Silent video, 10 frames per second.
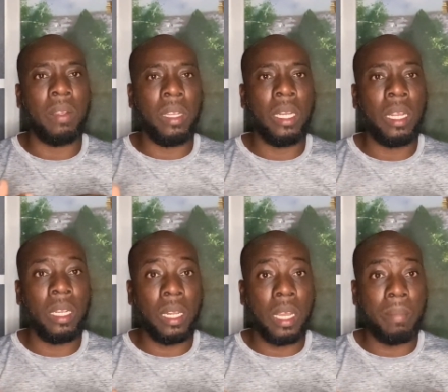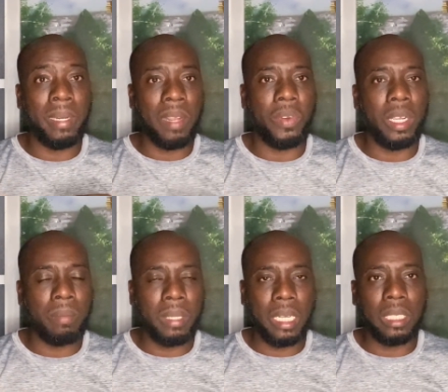in in, um, in Africa
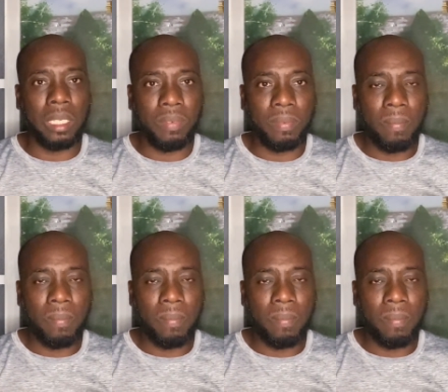because of